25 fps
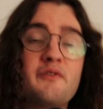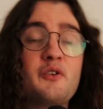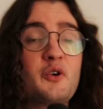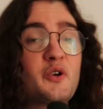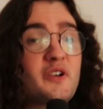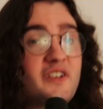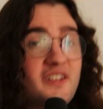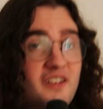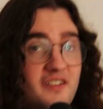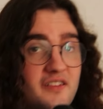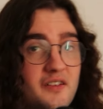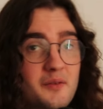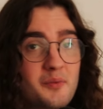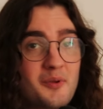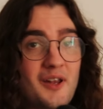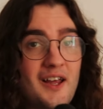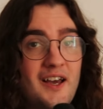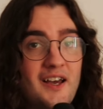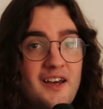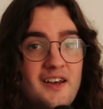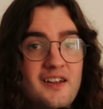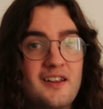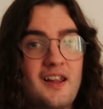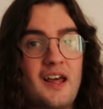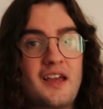if you're a Disser
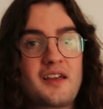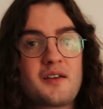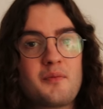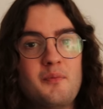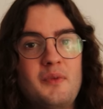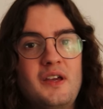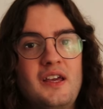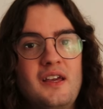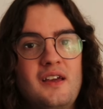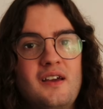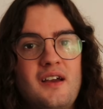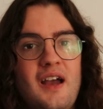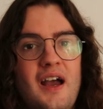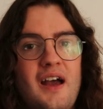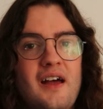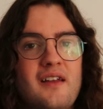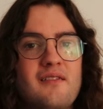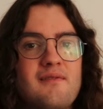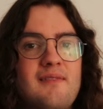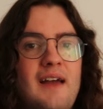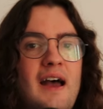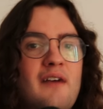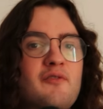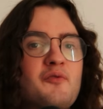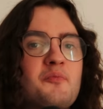player like me
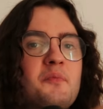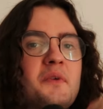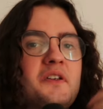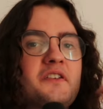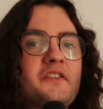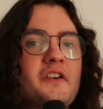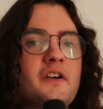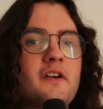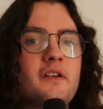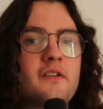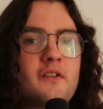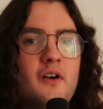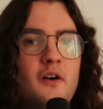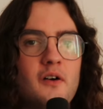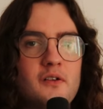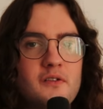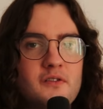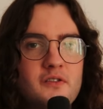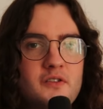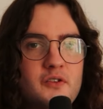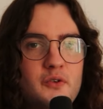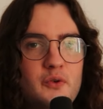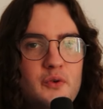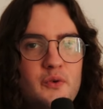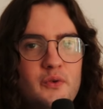and haven't been turned
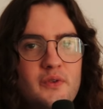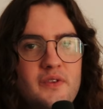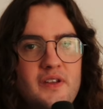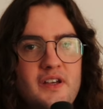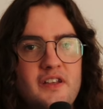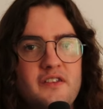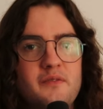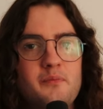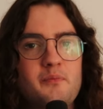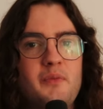on to this